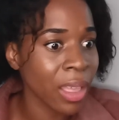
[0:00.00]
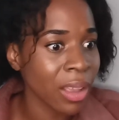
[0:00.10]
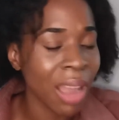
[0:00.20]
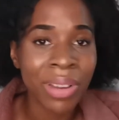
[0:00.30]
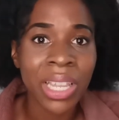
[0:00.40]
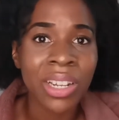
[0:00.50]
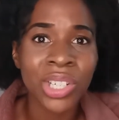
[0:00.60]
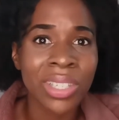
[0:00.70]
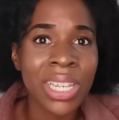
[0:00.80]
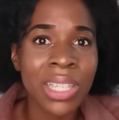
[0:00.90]
I reckon I should
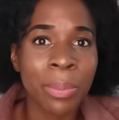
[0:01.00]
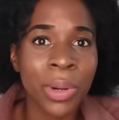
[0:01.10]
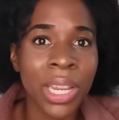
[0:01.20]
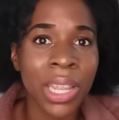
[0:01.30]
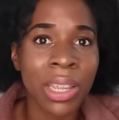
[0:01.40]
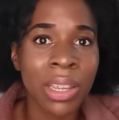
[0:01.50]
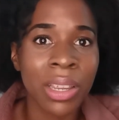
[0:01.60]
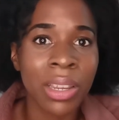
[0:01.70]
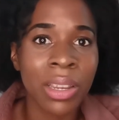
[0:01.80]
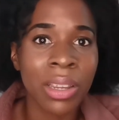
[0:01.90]
see somebody.
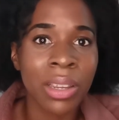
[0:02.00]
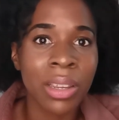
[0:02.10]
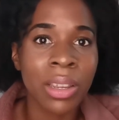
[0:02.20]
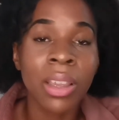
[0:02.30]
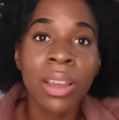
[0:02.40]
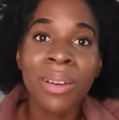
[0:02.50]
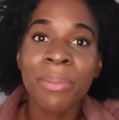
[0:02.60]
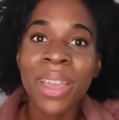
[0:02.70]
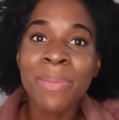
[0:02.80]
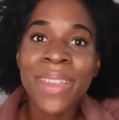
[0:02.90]

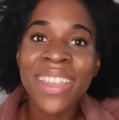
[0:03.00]
Maybe